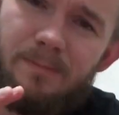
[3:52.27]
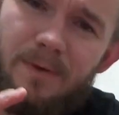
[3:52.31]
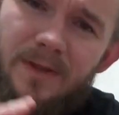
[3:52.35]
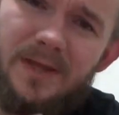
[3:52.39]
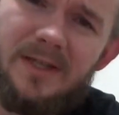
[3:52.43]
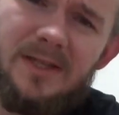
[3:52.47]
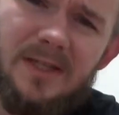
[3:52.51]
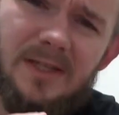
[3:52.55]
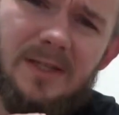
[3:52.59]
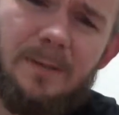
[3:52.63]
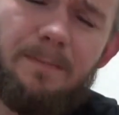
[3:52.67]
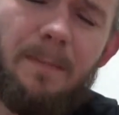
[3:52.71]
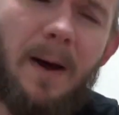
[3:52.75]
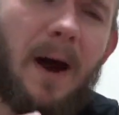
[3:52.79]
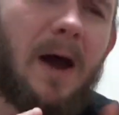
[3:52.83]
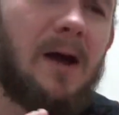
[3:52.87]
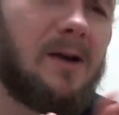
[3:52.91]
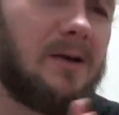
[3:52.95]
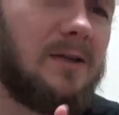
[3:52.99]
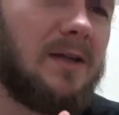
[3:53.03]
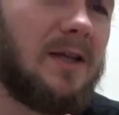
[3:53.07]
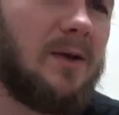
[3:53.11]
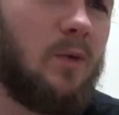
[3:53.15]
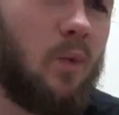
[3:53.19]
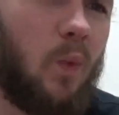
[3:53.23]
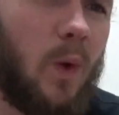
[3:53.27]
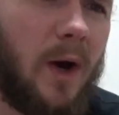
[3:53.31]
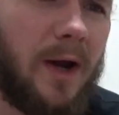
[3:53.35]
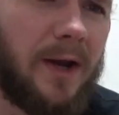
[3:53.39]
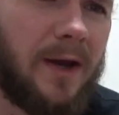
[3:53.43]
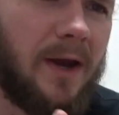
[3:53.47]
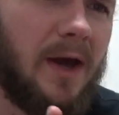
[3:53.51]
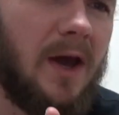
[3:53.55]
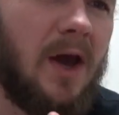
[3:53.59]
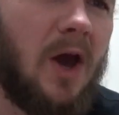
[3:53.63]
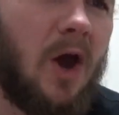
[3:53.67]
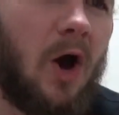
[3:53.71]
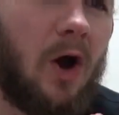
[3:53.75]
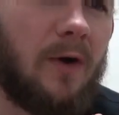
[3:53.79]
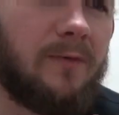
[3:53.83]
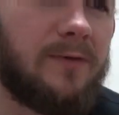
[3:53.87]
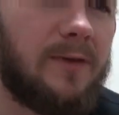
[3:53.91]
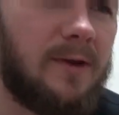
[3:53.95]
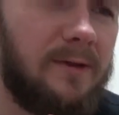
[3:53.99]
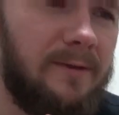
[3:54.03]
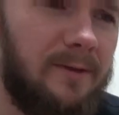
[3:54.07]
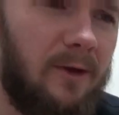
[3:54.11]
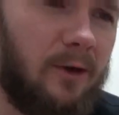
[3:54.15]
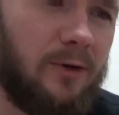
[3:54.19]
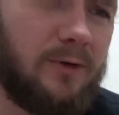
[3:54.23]
But this is apparently one of
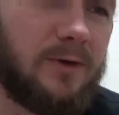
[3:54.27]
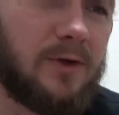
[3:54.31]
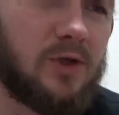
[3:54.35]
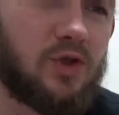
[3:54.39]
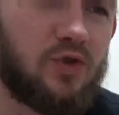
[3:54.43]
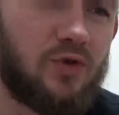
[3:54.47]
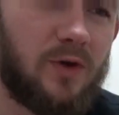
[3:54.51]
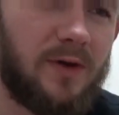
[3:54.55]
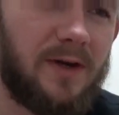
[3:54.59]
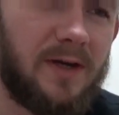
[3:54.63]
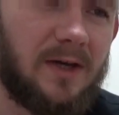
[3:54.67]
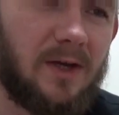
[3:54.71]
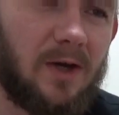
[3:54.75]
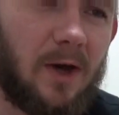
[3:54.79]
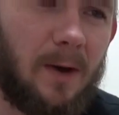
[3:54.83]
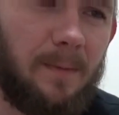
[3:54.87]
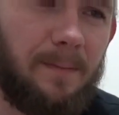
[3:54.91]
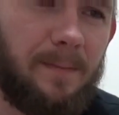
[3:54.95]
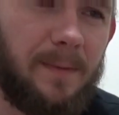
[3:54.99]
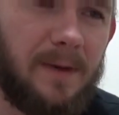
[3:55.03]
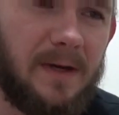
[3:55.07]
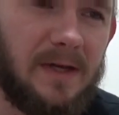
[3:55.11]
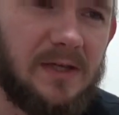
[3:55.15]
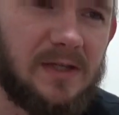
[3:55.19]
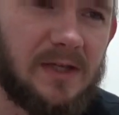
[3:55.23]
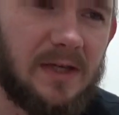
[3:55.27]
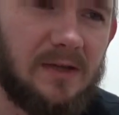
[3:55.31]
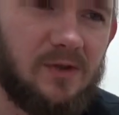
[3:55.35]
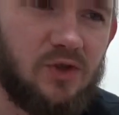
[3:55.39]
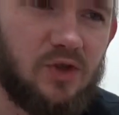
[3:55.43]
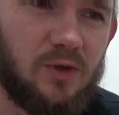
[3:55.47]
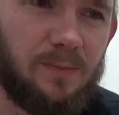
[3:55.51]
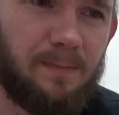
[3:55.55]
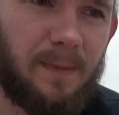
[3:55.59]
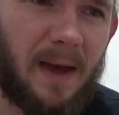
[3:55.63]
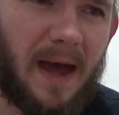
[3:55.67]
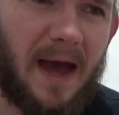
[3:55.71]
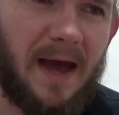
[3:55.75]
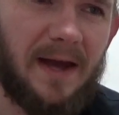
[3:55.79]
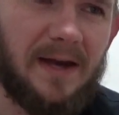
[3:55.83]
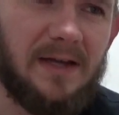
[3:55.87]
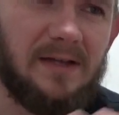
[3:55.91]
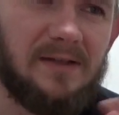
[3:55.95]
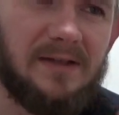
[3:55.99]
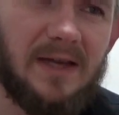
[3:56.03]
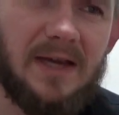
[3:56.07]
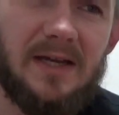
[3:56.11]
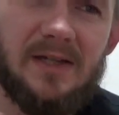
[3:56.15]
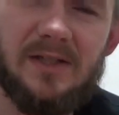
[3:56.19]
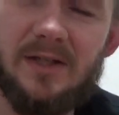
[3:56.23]
the longest running companies in Japan.
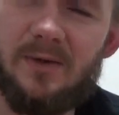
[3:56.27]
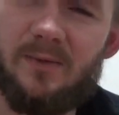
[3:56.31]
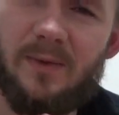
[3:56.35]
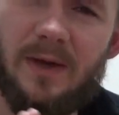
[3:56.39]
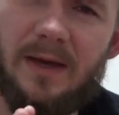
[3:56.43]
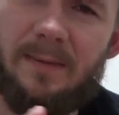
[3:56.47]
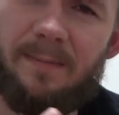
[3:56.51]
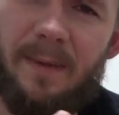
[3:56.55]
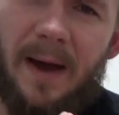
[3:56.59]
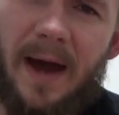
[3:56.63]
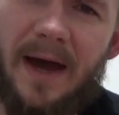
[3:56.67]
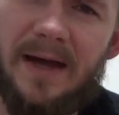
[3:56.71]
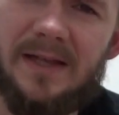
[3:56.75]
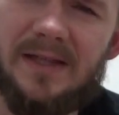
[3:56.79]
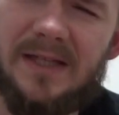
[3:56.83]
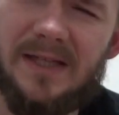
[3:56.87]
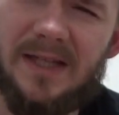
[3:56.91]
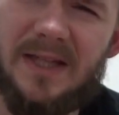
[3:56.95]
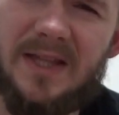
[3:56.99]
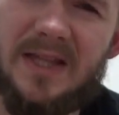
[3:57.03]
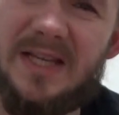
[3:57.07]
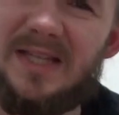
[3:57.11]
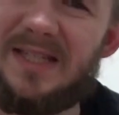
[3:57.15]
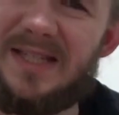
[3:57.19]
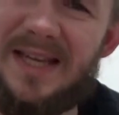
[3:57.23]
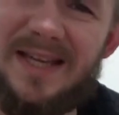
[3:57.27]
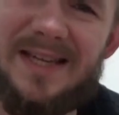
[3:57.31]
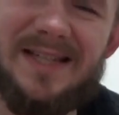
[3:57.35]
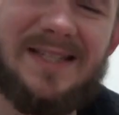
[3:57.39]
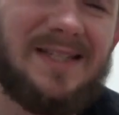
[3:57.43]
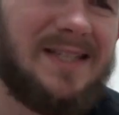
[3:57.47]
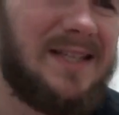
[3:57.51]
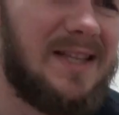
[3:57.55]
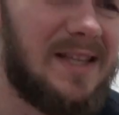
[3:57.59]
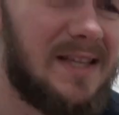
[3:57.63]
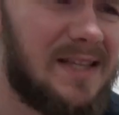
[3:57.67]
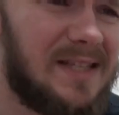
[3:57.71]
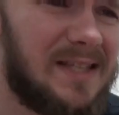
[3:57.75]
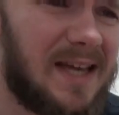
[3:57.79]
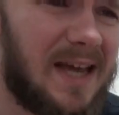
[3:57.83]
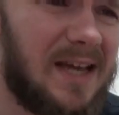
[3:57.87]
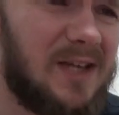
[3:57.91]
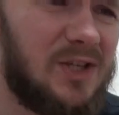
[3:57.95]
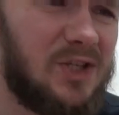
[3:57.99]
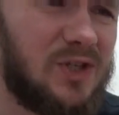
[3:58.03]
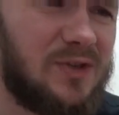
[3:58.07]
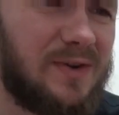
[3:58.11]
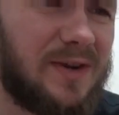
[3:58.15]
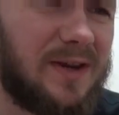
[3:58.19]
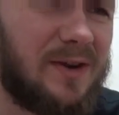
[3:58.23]
It dates away back to like the 16th
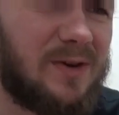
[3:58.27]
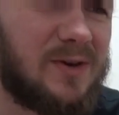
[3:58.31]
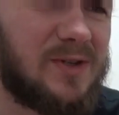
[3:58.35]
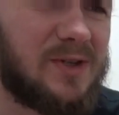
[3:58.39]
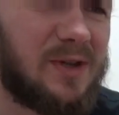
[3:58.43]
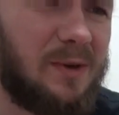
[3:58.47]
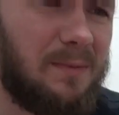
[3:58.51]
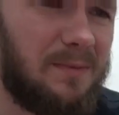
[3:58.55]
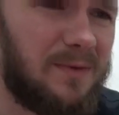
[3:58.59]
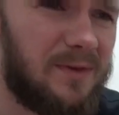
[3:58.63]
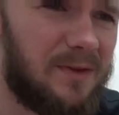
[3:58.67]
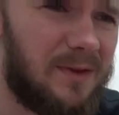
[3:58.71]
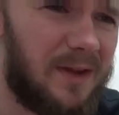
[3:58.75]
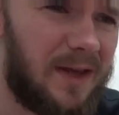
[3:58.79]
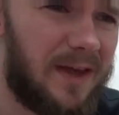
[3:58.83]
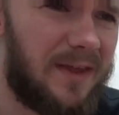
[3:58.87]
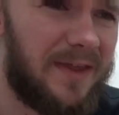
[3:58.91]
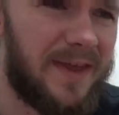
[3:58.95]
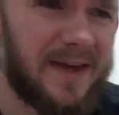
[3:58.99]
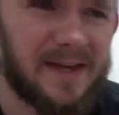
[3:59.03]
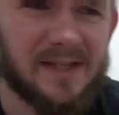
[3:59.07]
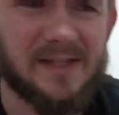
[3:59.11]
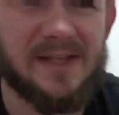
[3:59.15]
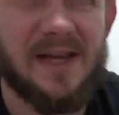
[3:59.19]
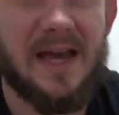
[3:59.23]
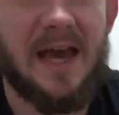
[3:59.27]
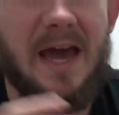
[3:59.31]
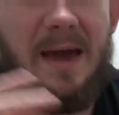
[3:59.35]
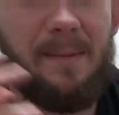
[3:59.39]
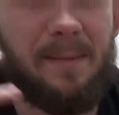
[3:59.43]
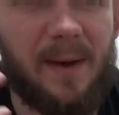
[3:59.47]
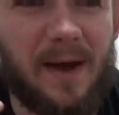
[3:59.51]
century or something like this.